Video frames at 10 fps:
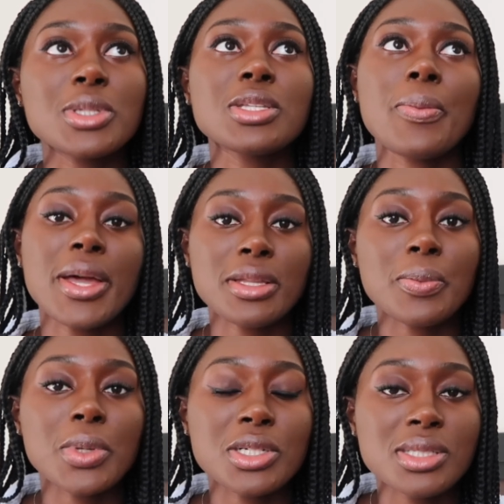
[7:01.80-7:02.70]

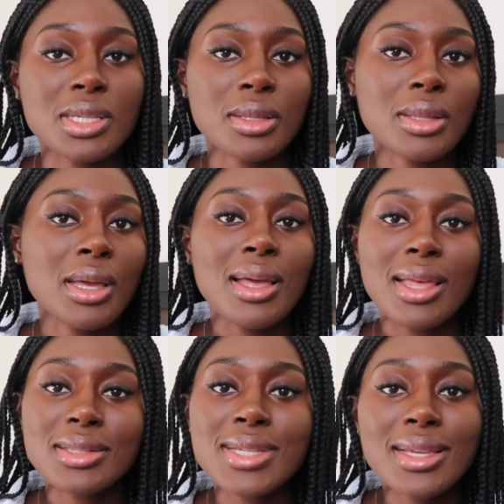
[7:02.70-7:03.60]
dependent person,
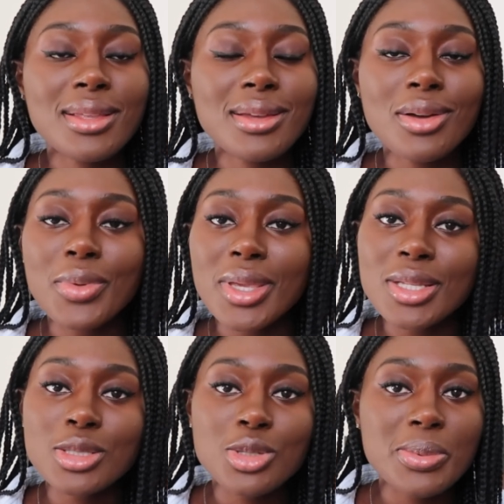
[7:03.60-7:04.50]
take like a
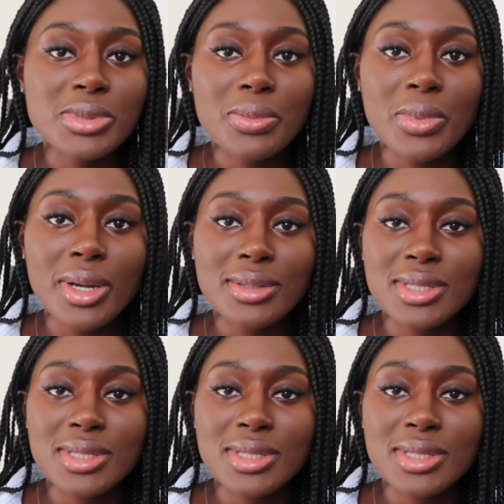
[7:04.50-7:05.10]
weekend trip somewhere.